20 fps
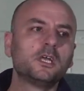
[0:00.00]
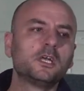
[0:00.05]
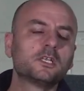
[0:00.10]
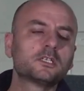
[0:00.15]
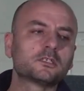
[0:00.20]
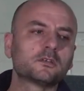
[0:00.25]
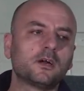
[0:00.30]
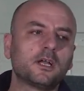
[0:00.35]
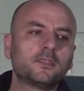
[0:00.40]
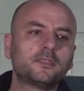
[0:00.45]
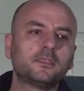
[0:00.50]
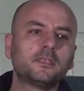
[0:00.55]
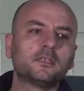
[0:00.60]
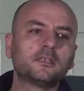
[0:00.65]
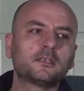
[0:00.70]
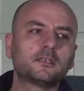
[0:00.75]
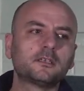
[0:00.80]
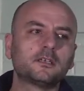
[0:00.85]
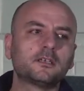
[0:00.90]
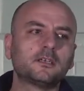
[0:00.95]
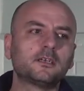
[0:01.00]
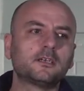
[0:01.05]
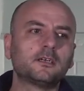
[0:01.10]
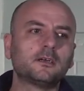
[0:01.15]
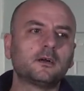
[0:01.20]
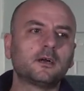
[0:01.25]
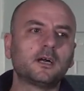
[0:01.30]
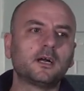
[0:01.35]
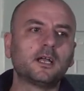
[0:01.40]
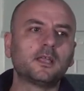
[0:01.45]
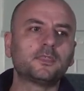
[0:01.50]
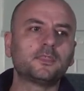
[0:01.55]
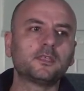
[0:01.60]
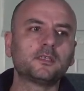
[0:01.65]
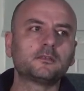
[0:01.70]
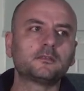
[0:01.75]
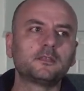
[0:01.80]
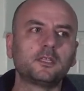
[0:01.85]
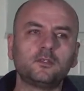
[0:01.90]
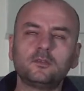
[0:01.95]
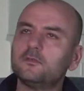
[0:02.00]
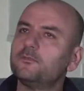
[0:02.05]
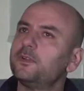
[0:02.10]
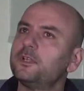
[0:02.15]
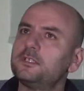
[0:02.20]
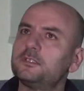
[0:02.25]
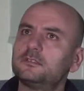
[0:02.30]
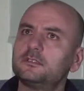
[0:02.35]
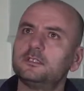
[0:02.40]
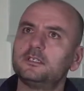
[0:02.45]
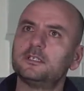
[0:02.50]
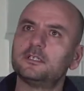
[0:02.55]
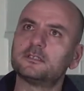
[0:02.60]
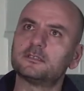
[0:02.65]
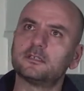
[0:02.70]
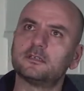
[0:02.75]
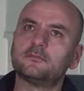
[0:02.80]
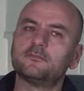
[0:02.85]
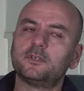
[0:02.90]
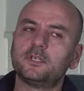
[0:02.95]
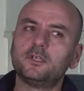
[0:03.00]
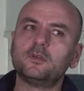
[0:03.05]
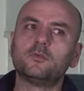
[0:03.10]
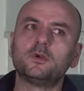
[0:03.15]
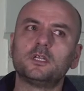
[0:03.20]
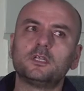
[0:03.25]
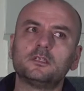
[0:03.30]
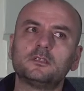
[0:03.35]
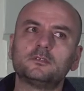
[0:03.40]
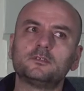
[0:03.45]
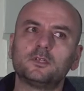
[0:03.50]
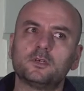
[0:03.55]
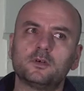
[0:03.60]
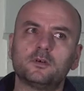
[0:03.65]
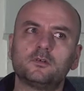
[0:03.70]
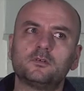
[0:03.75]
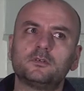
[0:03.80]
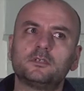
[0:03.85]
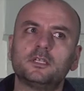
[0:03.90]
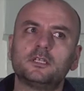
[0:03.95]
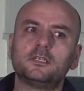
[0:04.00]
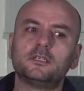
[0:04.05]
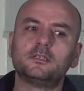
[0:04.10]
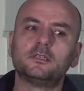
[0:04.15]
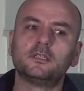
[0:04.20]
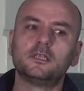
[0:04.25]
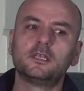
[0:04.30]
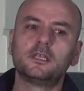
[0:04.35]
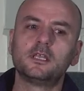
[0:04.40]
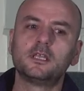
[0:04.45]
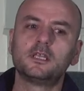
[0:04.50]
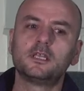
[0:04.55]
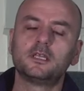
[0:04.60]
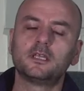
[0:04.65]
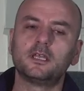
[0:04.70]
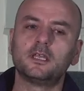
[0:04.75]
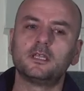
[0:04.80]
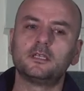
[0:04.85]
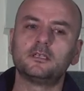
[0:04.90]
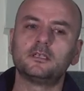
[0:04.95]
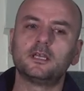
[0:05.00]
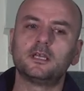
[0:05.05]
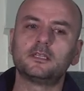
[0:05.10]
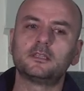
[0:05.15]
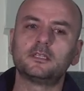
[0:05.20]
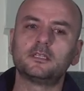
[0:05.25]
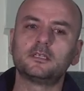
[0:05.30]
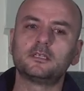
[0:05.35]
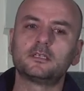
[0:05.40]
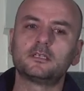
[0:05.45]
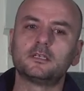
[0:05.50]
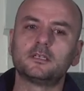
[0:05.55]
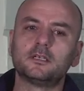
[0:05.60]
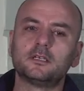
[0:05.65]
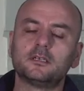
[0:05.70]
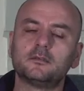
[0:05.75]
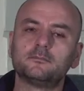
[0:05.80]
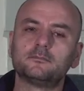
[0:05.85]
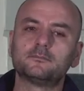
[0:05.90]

So I think, uh, I think the university is a very well known and, and I think uh,